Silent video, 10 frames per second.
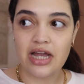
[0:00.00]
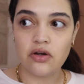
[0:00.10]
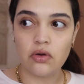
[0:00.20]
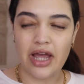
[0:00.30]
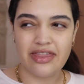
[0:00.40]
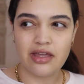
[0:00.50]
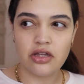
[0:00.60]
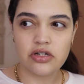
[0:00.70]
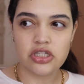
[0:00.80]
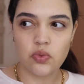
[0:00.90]
I think
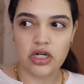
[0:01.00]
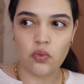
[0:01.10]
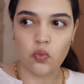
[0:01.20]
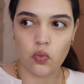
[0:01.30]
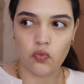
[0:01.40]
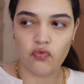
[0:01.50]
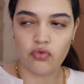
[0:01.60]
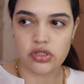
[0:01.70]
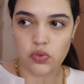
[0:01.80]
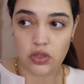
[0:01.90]
there's
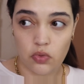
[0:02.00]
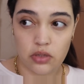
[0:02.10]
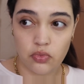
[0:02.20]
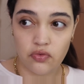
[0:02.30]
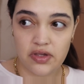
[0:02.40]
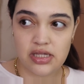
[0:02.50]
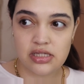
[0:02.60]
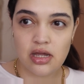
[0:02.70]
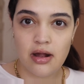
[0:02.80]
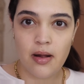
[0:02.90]
21
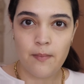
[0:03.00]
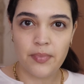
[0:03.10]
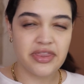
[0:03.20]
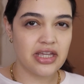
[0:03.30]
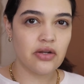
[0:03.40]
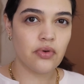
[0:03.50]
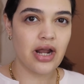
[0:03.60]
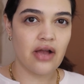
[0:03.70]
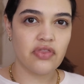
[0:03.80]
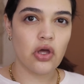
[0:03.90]
movies, but they don't
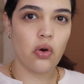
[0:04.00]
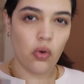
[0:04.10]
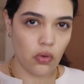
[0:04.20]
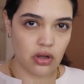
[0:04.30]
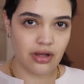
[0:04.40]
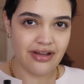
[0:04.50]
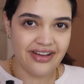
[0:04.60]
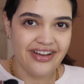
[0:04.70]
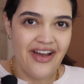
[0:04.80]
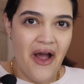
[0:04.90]
have the Hulk
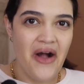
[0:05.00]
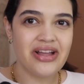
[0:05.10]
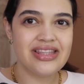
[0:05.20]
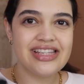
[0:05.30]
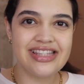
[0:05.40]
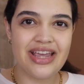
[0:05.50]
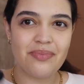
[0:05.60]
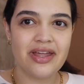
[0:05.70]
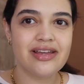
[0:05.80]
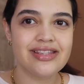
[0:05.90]
on Disney
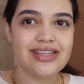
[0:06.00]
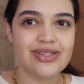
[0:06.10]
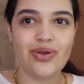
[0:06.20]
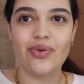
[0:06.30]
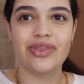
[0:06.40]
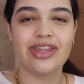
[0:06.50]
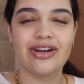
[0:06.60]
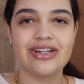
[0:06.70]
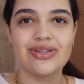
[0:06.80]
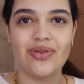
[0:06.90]
Plus, so
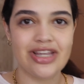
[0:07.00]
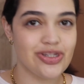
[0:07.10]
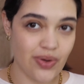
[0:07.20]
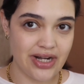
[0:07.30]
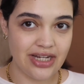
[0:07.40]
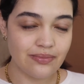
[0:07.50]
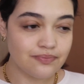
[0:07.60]
there's only 20.